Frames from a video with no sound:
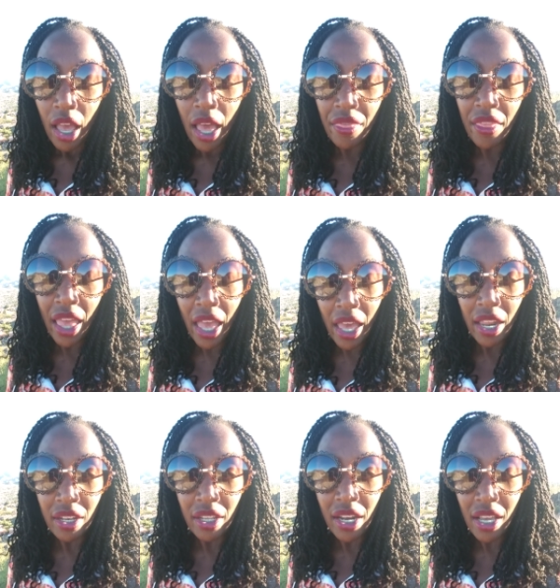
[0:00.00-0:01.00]
And
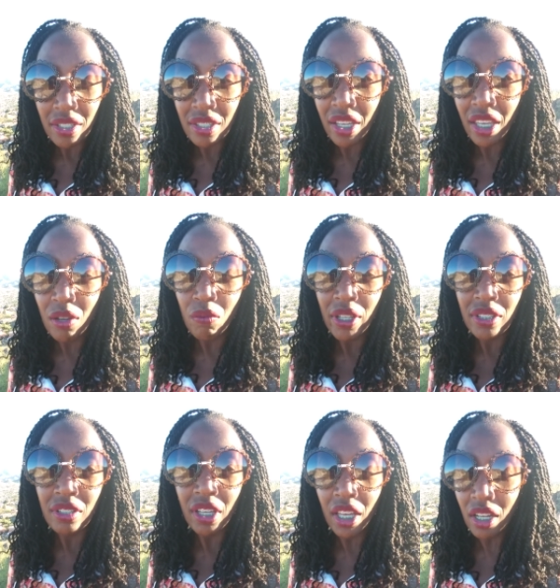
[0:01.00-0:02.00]
then the next thing, he
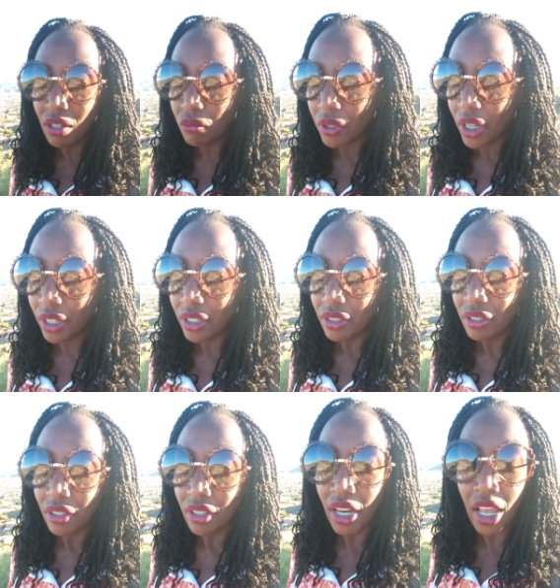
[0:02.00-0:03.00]
went to Inglewood,
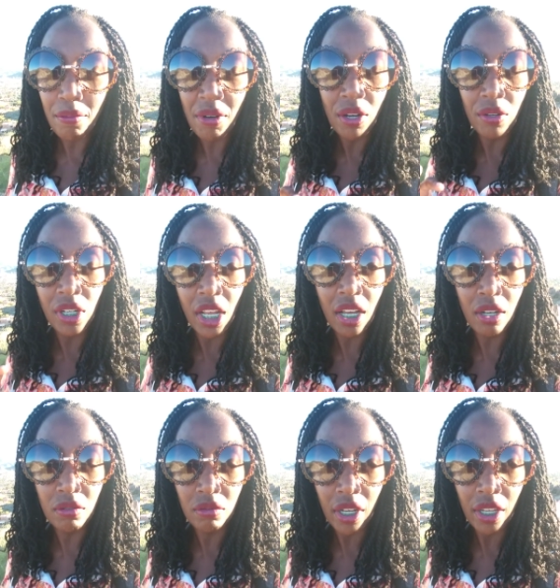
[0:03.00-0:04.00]
the neighborhood
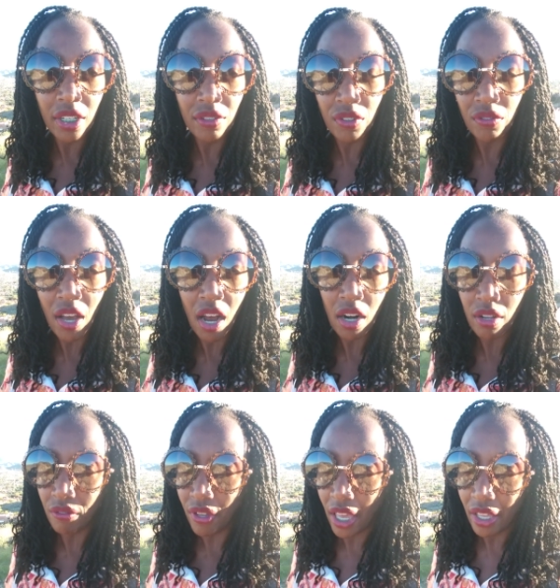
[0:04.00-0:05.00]
Inglewood, if you've heard
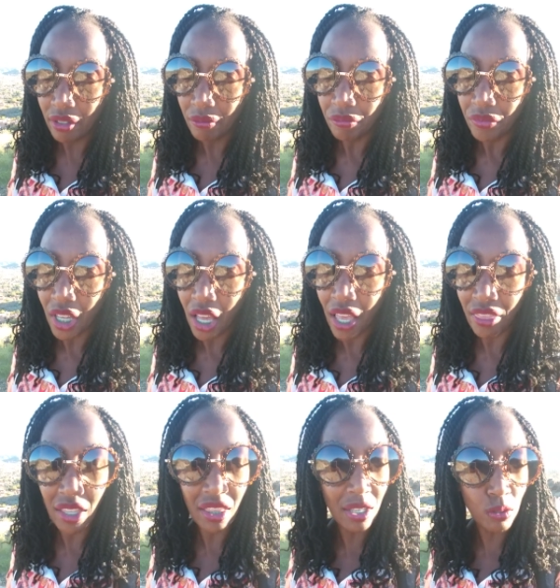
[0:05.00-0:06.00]
of it. I
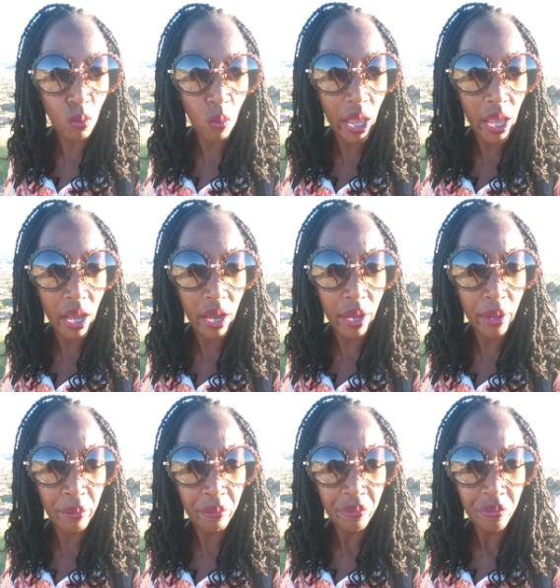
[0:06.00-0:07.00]
think that's
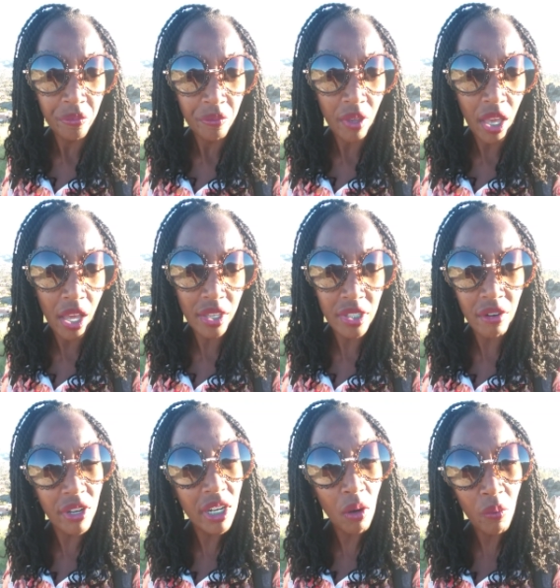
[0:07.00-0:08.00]
where
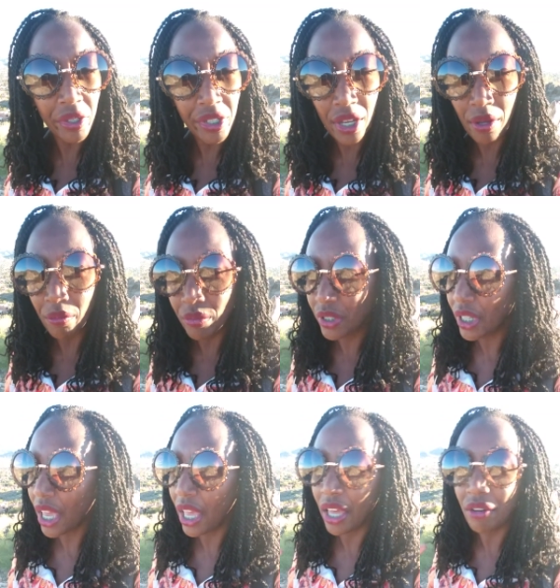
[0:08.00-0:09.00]
Serena Williams
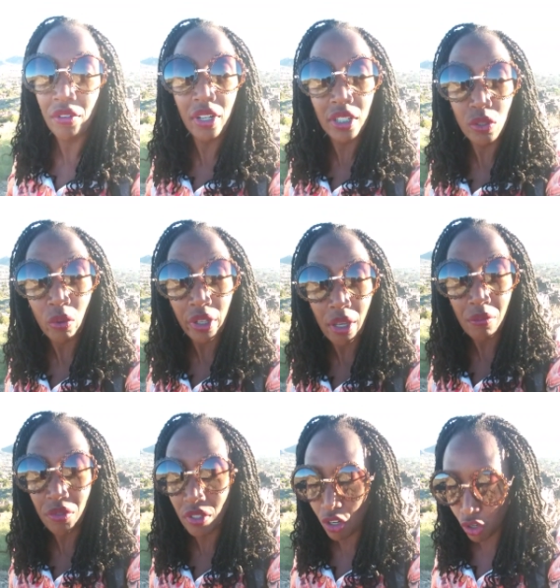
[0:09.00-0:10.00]
and Venus
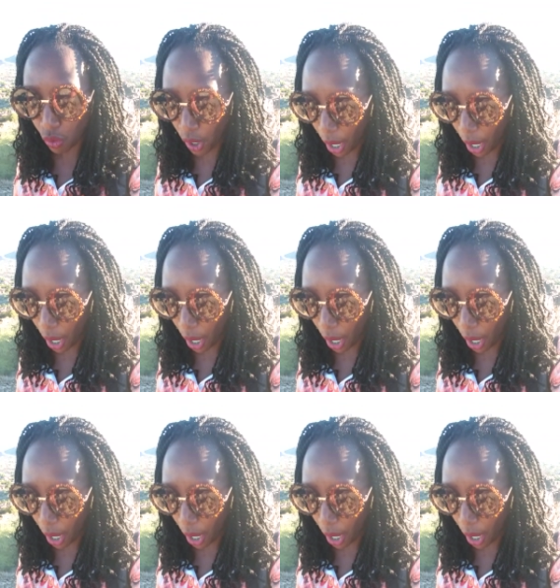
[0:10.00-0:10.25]
Williams grew